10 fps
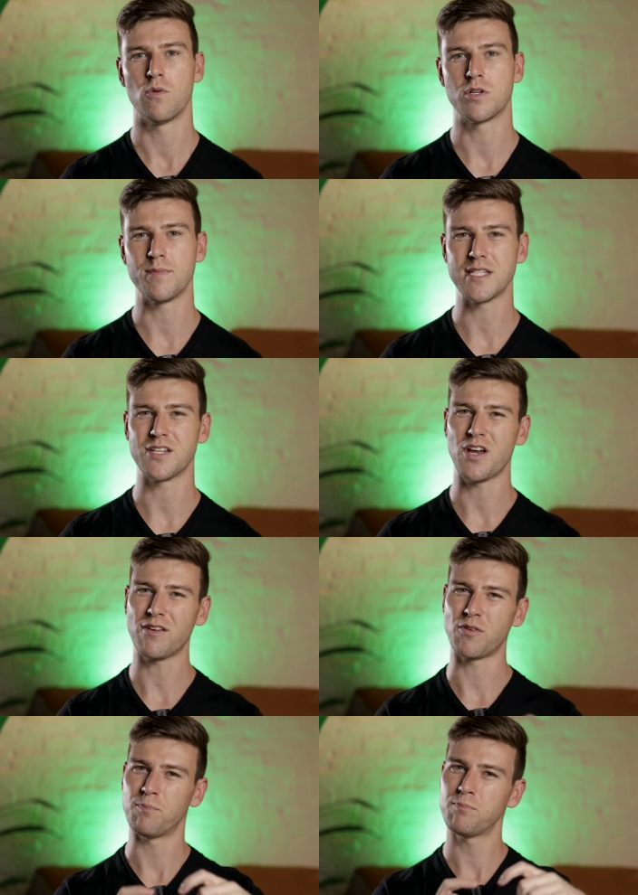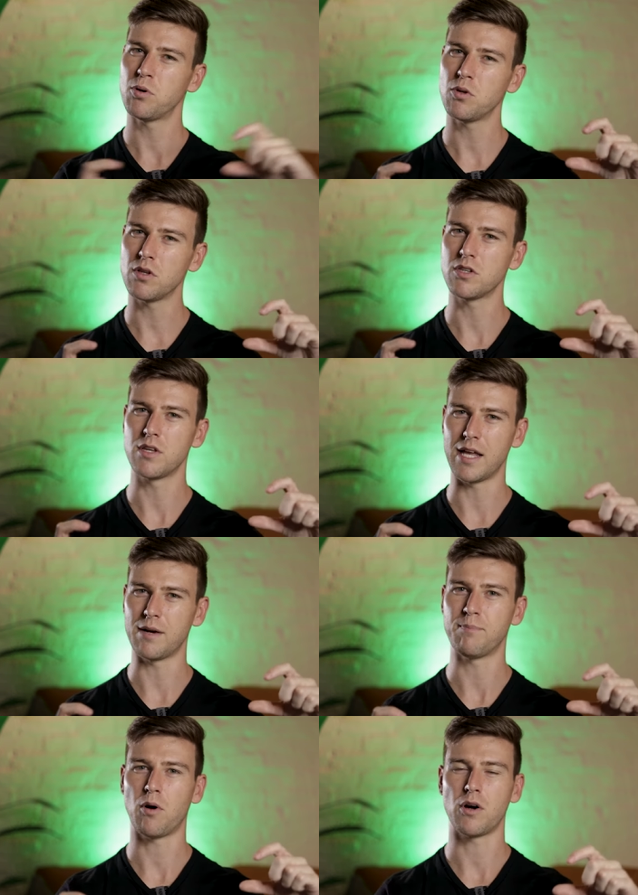which means that you have to pull it
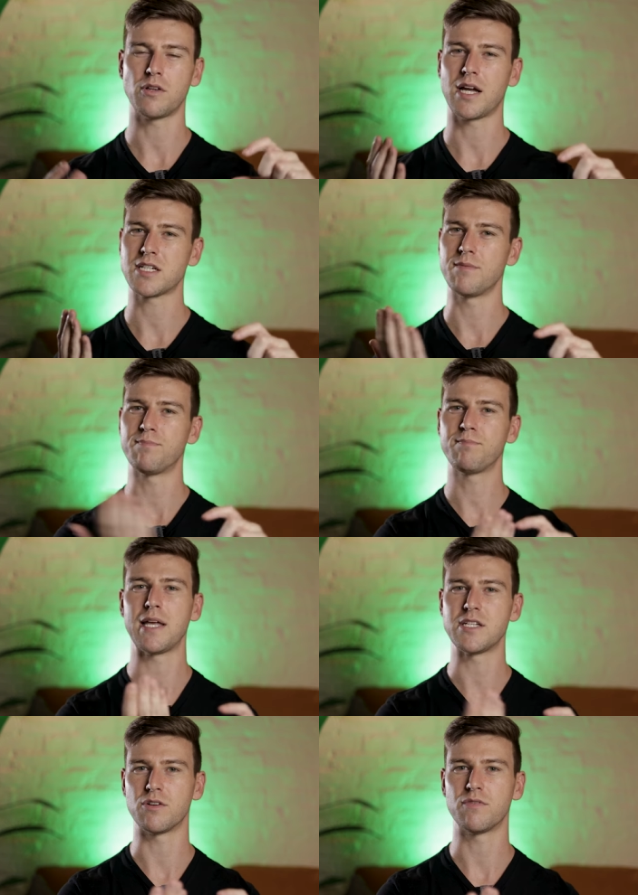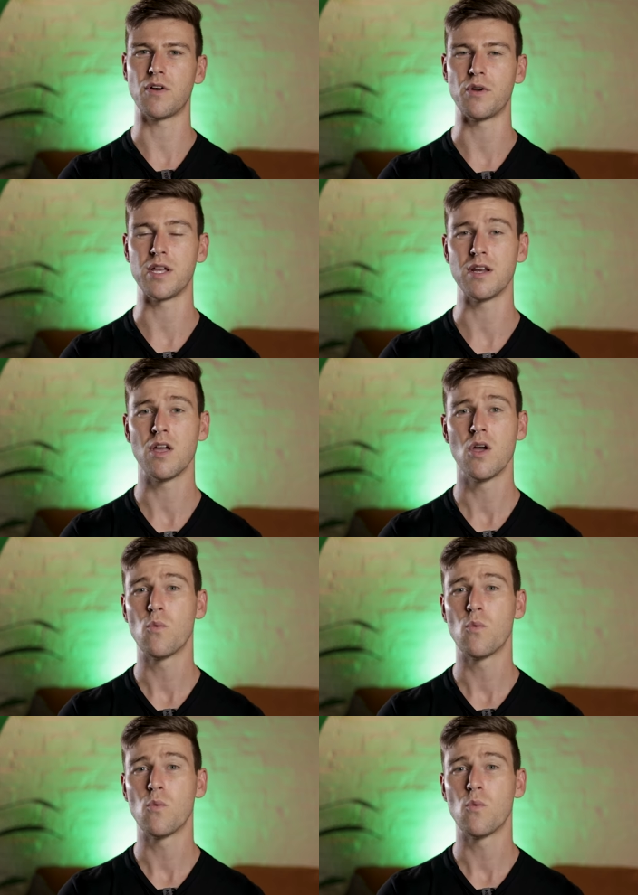apart to actually place your phone in,